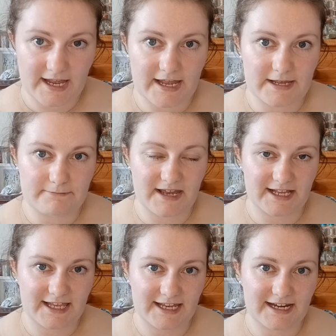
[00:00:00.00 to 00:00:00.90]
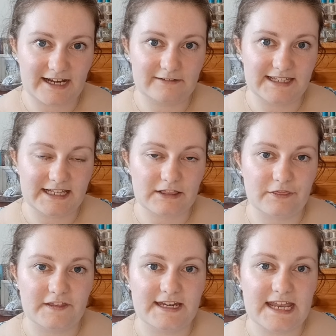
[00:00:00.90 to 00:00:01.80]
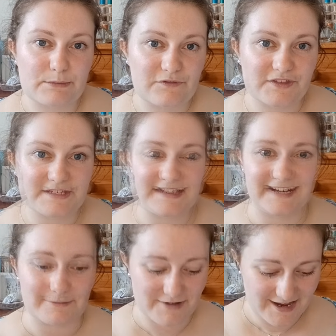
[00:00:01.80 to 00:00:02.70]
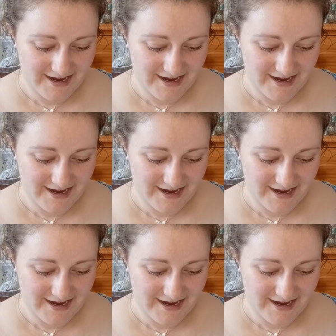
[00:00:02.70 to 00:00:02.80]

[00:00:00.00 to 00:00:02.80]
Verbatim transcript: Um, again, I'll link the name of the design.